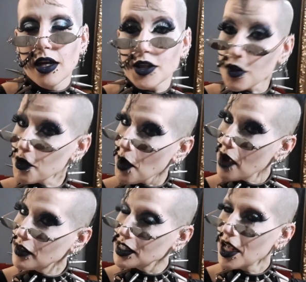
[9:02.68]
you
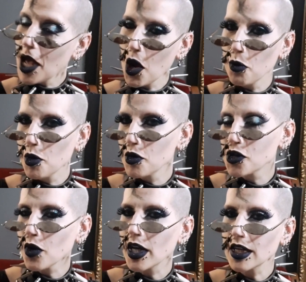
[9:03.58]
have it. I hope you
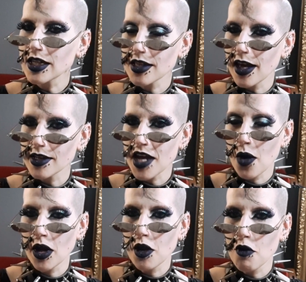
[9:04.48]
enjoyed it. That's
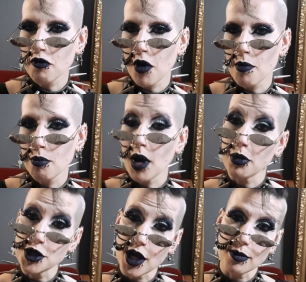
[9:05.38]
how I go from my
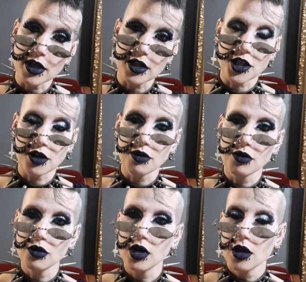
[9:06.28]
pajamas
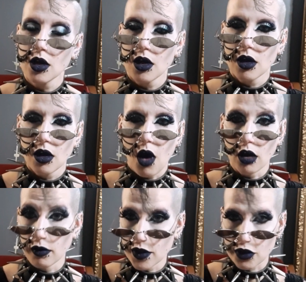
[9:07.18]
to
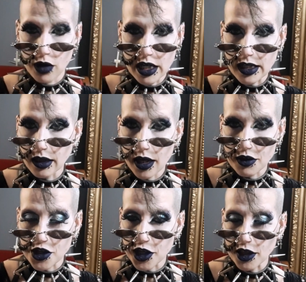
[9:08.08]
all of this crazy
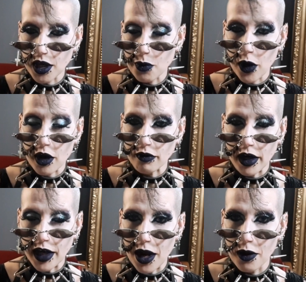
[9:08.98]
layered shit that I'm wearing
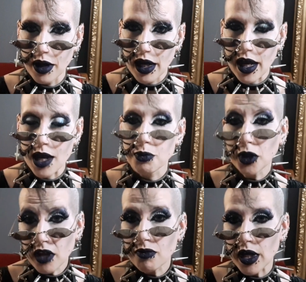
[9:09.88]
right now. And
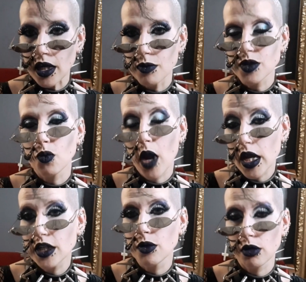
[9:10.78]
believe me, it was
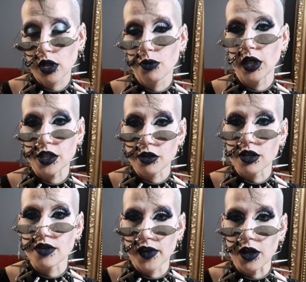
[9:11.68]
way too early when I
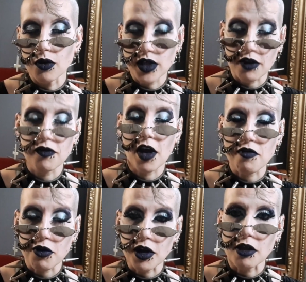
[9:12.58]
started this video. It was like
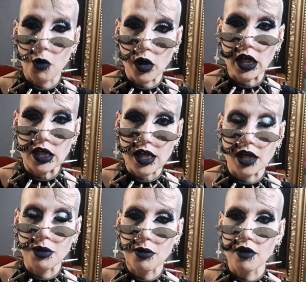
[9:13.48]
5:30 in the morning because I
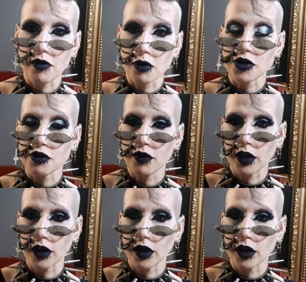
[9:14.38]
had to be at my photo shoot